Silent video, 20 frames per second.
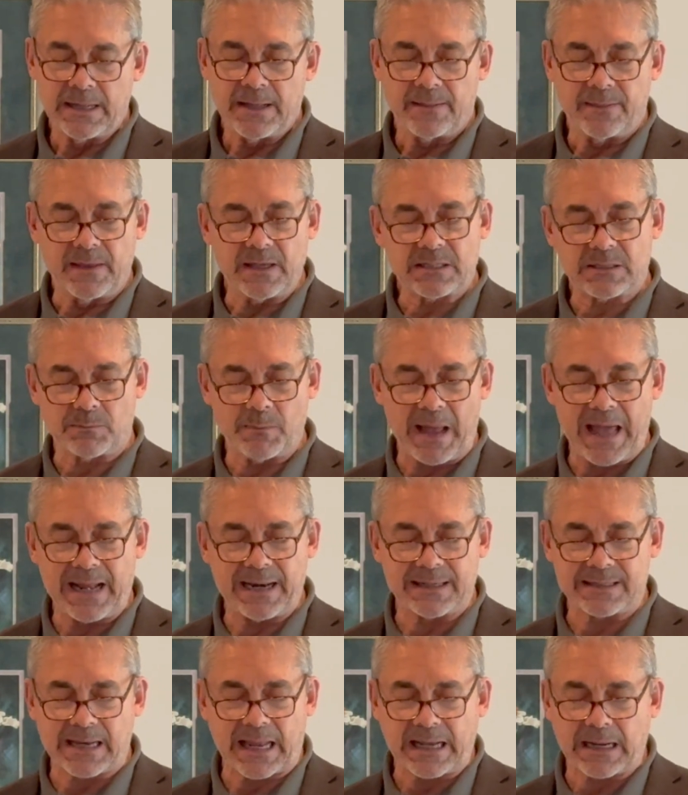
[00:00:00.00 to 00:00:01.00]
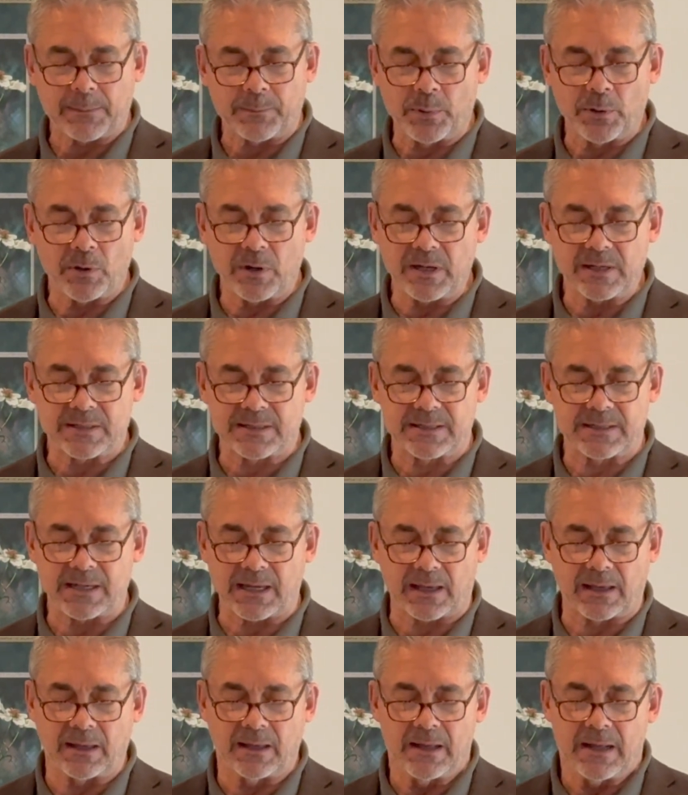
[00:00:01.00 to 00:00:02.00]
This man is like a burning
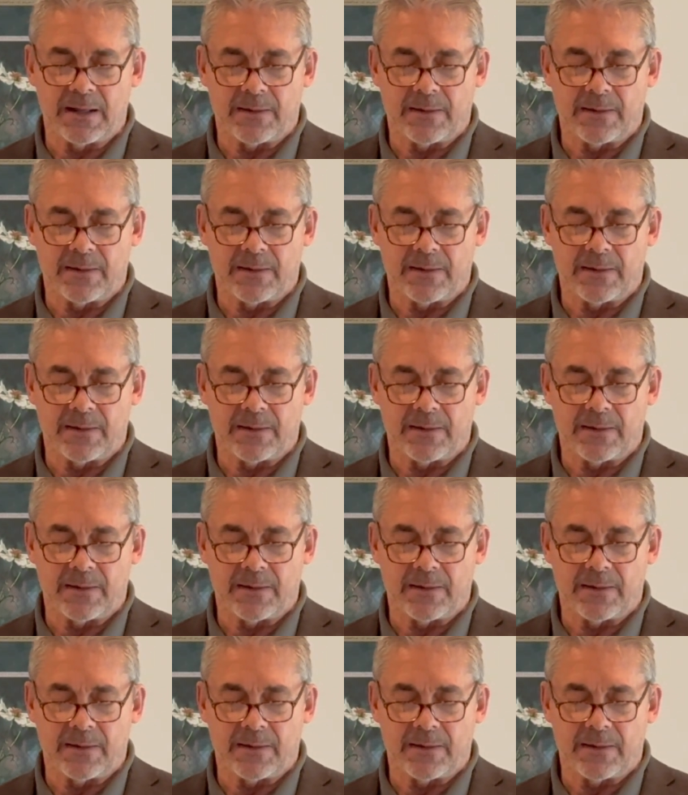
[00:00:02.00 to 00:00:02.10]
stick